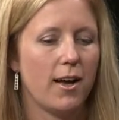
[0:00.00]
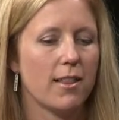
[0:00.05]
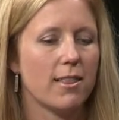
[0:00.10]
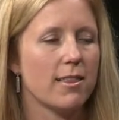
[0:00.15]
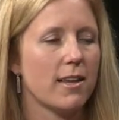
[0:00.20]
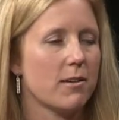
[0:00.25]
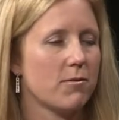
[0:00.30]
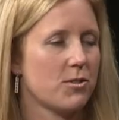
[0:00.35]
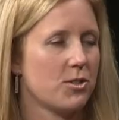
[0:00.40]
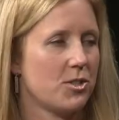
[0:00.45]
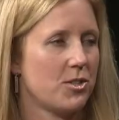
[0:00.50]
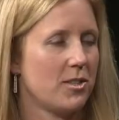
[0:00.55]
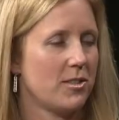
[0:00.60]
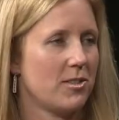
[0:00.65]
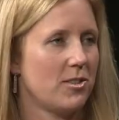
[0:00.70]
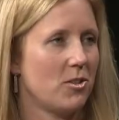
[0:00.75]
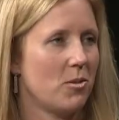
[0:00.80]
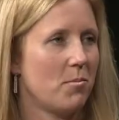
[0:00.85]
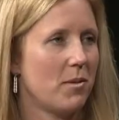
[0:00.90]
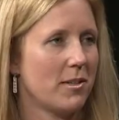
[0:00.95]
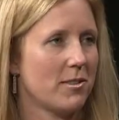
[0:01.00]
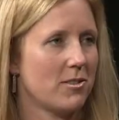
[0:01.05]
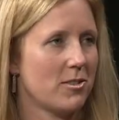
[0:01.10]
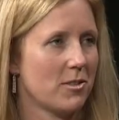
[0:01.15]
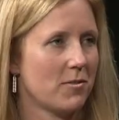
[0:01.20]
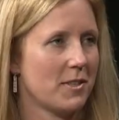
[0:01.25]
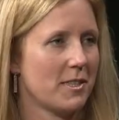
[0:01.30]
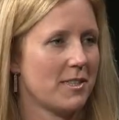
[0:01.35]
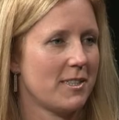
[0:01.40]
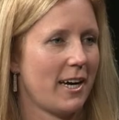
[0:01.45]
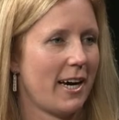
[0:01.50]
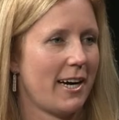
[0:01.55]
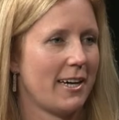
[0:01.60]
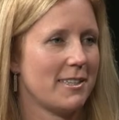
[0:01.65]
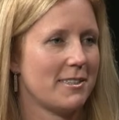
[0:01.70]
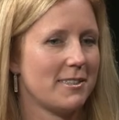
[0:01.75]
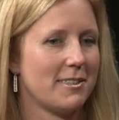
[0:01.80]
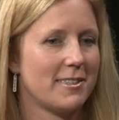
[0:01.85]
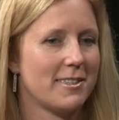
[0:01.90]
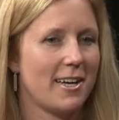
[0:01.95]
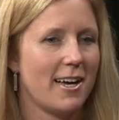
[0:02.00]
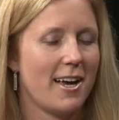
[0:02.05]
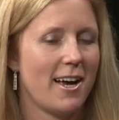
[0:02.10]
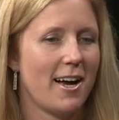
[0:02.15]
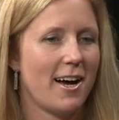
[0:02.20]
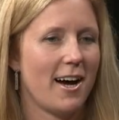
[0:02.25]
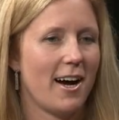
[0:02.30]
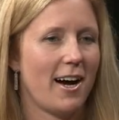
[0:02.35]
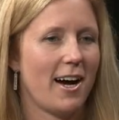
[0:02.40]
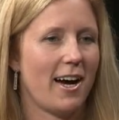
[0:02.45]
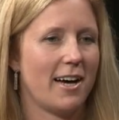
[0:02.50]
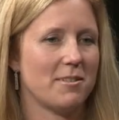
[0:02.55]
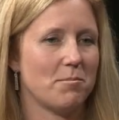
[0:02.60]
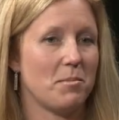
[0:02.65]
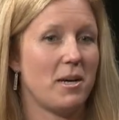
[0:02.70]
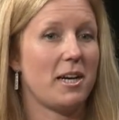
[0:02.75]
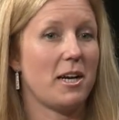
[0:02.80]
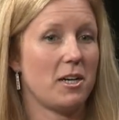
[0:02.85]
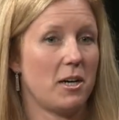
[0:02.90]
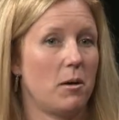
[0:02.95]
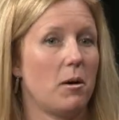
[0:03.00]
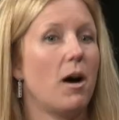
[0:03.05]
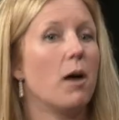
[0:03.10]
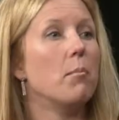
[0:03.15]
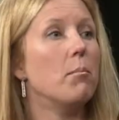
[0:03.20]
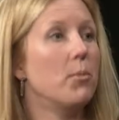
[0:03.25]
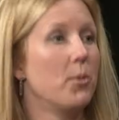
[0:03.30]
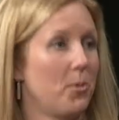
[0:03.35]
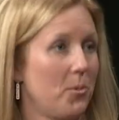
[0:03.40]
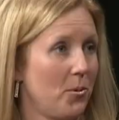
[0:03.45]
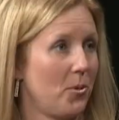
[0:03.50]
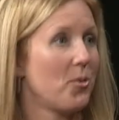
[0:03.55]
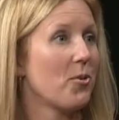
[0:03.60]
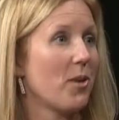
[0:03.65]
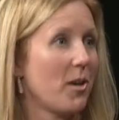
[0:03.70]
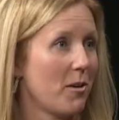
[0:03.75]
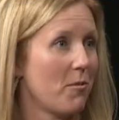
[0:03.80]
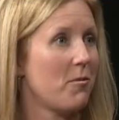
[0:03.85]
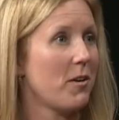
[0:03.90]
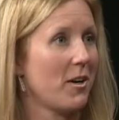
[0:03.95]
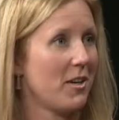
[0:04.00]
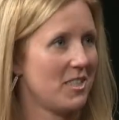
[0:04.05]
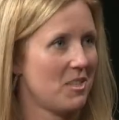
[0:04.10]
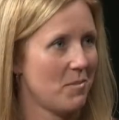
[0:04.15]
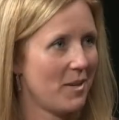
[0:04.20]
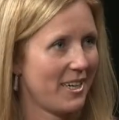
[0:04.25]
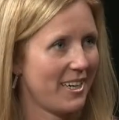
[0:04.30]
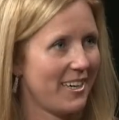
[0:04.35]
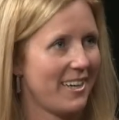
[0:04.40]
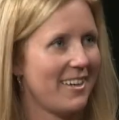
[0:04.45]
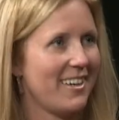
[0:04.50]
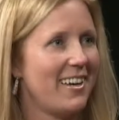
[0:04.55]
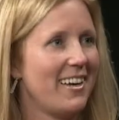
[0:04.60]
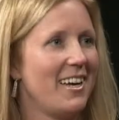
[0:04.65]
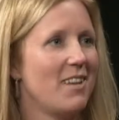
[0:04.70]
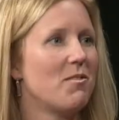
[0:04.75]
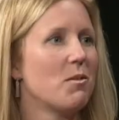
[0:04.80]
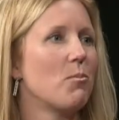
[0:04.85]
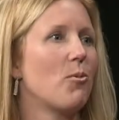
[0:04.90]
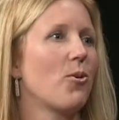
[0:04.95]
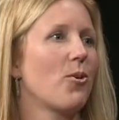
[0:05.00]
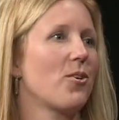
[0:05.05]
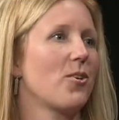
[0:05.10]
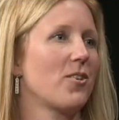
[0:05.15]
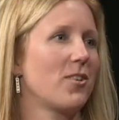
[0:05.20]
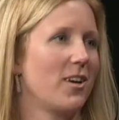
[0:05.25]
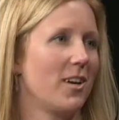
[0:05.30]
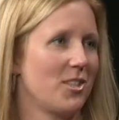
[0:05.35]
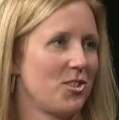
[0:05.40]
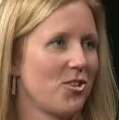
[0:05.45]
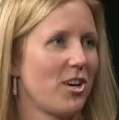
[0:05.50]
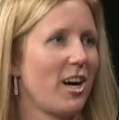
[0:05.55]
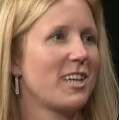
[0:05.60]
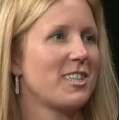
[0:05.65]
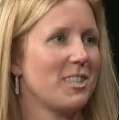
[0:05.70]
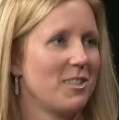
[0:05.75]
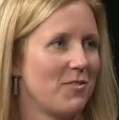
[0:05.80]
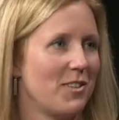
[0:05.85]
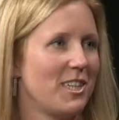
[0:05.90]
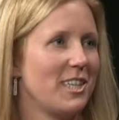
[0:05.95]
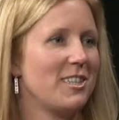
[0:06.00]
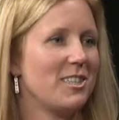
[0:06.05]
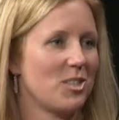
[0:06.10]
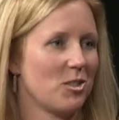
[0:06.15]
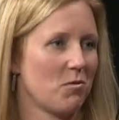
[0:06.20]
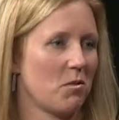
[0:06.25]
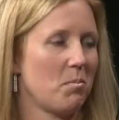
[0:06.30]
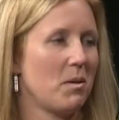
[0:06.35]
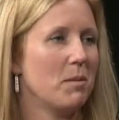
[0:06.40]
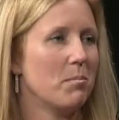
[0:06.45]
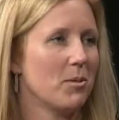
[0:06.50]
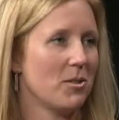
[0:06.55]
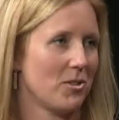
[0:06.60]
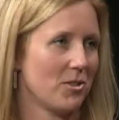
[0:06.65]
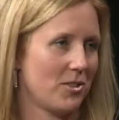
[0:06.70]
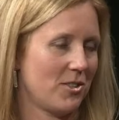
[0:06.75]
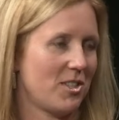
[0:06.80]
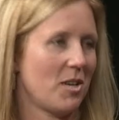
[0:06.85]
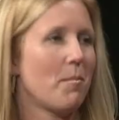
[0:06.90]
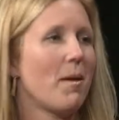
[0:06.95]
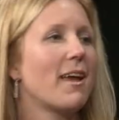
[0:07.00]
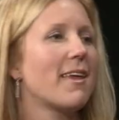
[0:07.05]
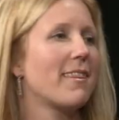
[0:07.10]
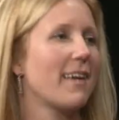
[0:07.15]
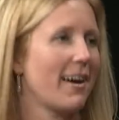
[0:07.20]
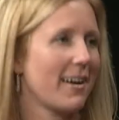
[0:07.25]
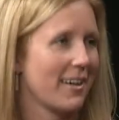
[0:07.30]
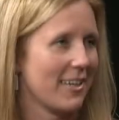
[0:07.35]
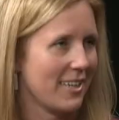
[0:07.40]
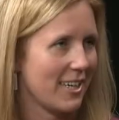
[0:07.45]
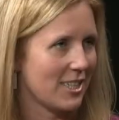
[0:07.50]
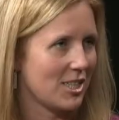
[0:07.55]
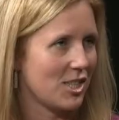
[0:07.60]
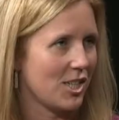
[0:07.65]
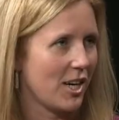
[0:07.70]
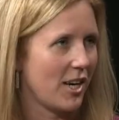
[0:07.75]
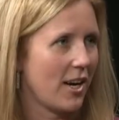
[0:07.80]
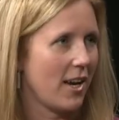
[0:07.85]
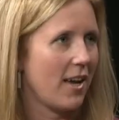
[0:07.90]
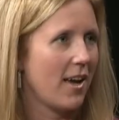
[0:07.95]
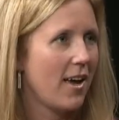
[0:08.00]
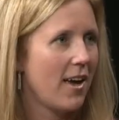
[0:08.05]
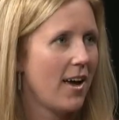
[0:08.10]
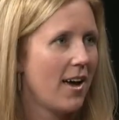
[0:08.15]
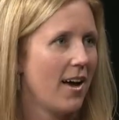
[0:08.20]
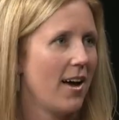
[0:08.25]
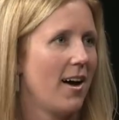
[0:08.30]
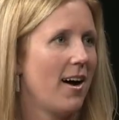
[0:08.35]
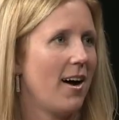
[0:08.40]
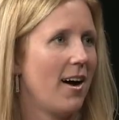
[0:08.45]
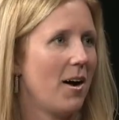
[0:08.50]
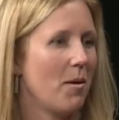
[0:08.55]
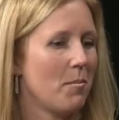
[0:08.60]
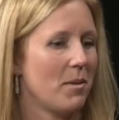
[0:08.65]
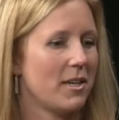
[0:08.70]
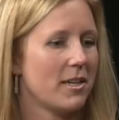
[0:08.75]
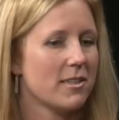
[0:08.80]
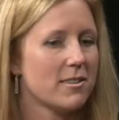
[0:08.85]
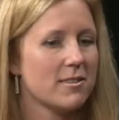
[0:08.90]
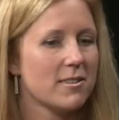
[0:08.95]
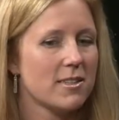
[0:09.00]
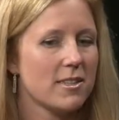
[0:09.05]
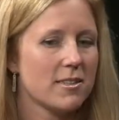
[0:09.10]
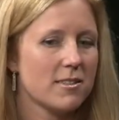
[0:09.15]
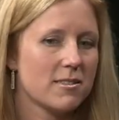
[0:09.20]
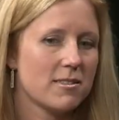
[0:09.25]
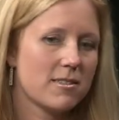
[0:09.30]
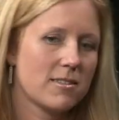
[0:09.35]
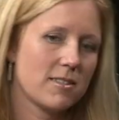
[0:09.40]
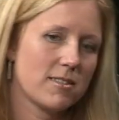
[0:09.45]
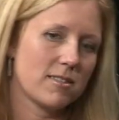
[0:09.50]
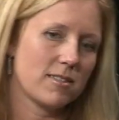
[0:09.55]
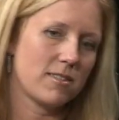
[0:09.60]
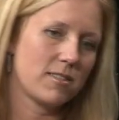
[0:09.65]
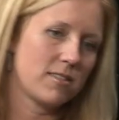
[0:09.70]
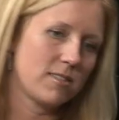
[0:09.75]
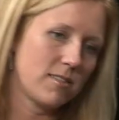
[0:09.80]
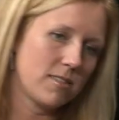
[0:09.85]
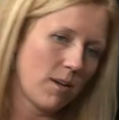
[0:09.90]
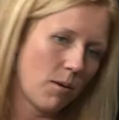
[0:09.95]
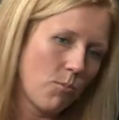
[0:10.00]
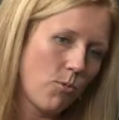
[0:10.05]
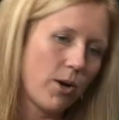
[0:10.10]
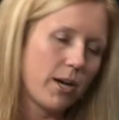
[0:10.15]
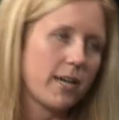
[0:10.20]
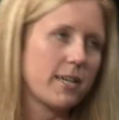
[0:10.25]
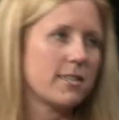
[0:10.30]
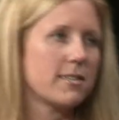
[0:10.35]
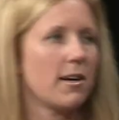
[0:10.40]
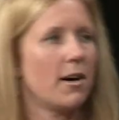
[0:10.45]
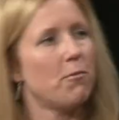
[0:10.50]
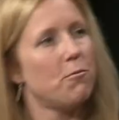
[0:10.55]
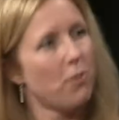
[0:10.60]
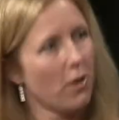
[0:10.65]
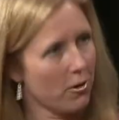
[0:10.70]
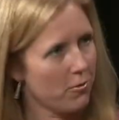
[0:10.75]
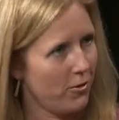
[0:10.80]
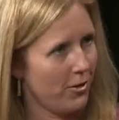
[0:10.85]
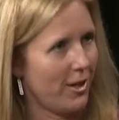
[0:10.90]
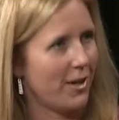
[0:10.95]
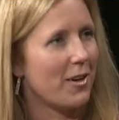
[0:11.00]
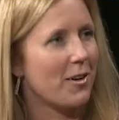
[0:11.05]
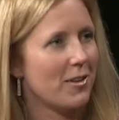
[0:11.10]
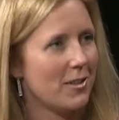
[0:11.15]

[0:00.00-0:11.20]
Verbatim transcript: leverage this new bus service as, as make it a, a boon to our ferry, to make it even more attractive and right. easier for people to make that connection um, because it is somewhat a far-flung